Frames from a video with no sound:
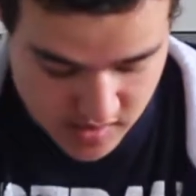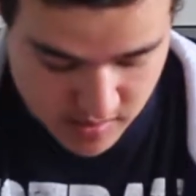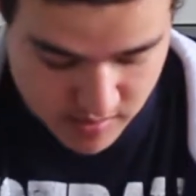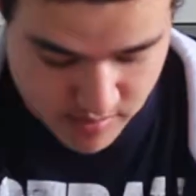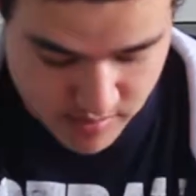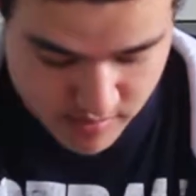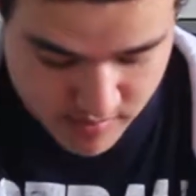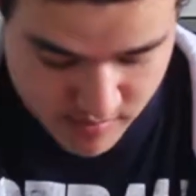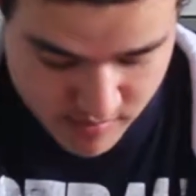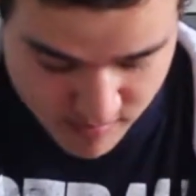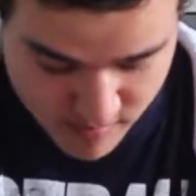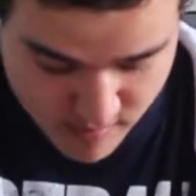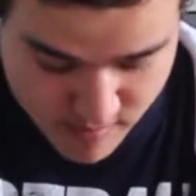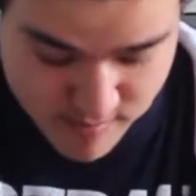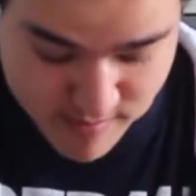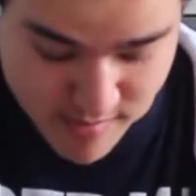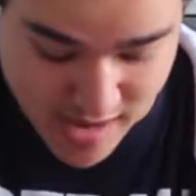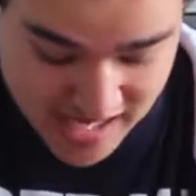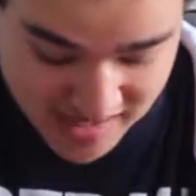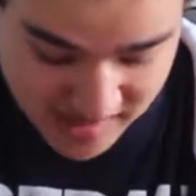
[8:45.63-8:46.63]

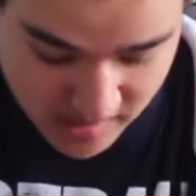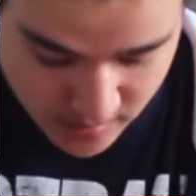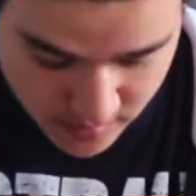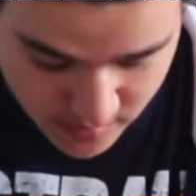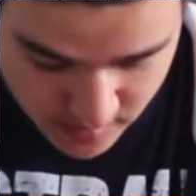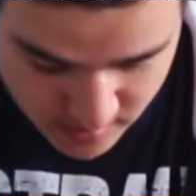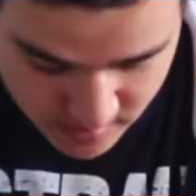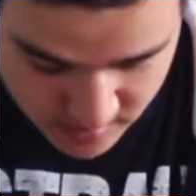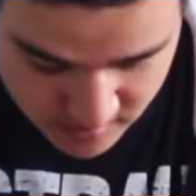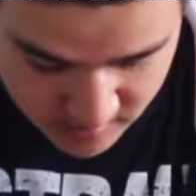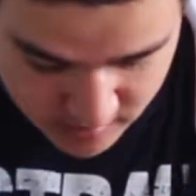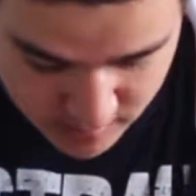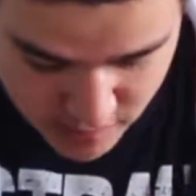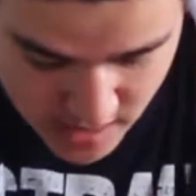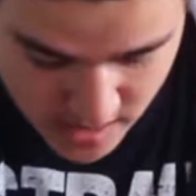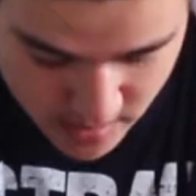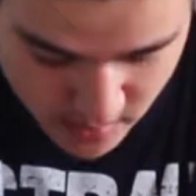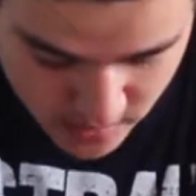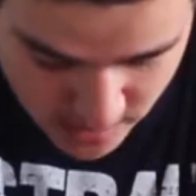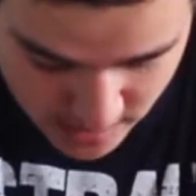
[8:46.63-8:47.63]
are massive.
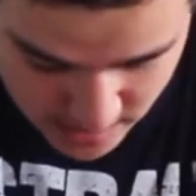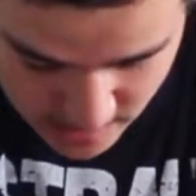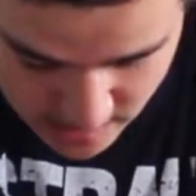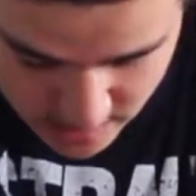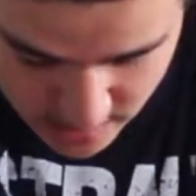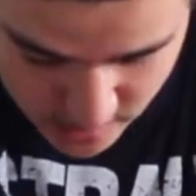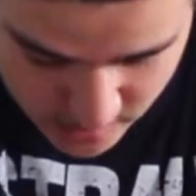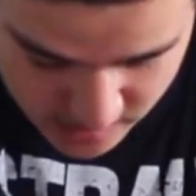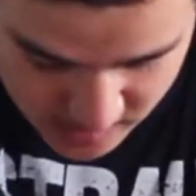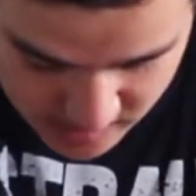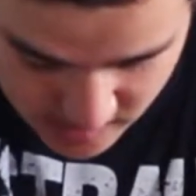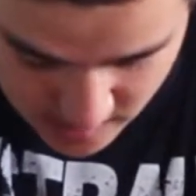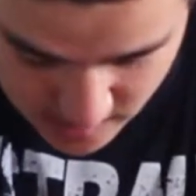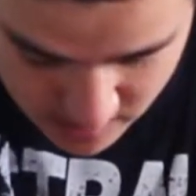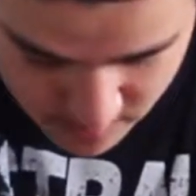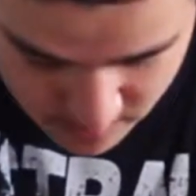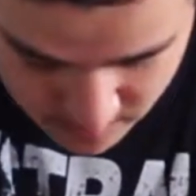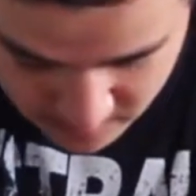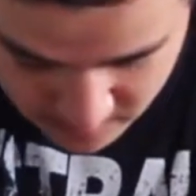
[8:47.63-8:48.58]
But what I can do instead